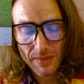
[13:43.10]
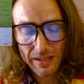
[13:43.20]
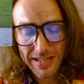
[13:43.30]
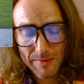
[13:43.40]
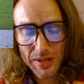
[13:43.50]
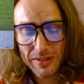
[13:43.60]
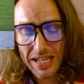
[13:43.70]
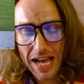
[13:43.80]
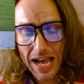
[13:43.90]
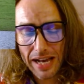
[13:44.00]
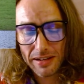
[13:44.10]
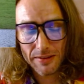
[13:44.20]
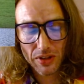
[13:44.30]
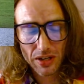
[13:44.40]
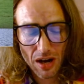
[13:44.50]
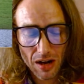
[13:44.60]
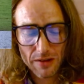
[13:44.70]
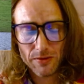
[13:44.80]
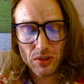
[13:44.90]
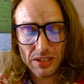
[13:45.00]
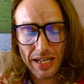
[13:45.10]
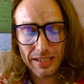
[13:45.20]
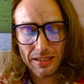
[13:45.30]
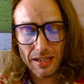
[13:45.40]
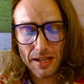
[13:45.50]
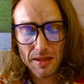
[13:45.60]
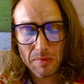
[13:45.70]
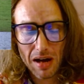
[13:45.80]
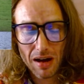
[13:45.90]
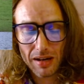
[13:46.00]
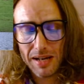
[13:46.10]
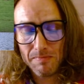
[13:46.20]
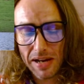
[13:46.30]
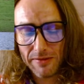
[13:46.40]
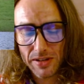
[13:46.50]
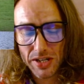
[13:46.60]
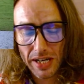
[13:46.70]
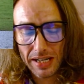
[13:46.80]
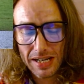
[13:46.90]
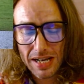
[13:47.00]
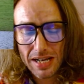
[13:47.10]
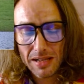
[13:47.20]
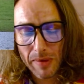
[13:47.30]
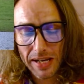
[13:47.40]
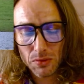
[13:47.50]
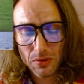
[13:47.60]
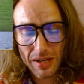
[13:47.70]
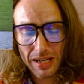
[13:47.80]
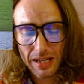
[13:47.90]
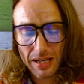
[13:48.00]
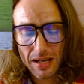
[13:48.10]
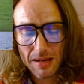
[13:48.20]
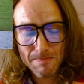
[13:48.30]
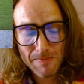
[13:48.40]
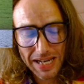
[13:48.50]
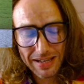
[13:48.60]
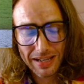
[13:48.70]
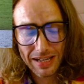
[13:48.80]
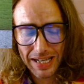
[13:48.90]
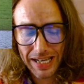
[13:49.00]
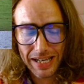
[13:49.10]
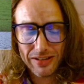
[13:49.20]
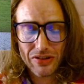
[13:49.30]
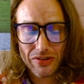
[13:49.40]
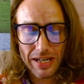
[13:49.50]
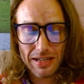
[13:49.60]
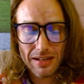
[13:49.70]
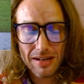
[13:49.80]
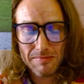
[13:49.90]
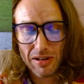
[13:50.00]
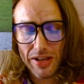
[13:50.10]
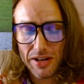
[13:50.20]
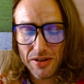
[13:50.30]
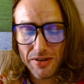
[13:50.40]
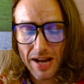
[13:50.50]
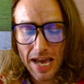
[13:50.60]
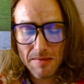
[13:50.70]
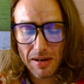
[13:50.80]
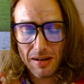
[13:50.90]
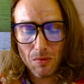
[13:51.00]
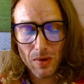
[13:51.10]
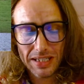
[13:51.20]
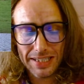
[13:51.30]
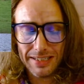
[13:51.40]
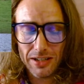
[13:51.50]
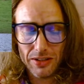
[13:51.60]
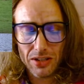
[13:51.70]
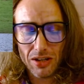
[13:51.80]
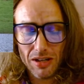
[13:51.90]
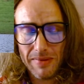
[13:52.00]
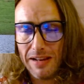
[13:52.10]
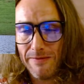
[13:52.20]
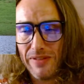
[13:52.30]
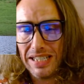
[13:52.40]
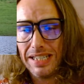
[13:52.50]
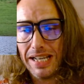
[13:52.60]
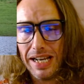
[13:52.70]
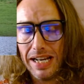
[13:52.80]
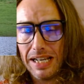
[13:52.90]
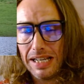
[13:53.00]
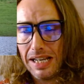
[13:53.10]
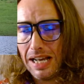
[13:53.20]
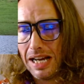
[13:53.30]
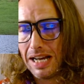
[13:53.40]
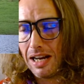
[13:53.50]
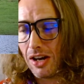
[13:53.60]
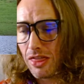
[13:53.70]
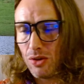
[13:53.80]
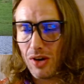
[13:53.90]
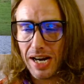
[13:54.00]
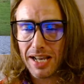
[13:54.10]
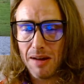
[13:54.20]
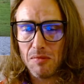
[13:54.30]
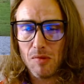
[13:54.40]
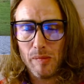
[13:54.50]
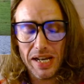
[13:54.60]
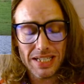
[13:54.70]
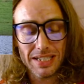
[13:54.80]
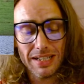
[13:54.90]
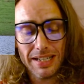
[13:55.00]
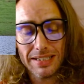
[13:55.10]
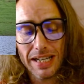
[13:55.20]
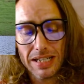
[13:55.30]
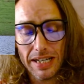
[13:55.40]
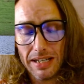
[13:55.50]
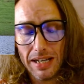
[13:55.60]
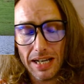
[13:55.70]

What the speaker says: deputy head of the carnival sector at the park in Bedfordshire, the bears were immediately intrigued by their new neighbour and wasted no time in investigating it. I thought I had a couple more pictures of this, actually,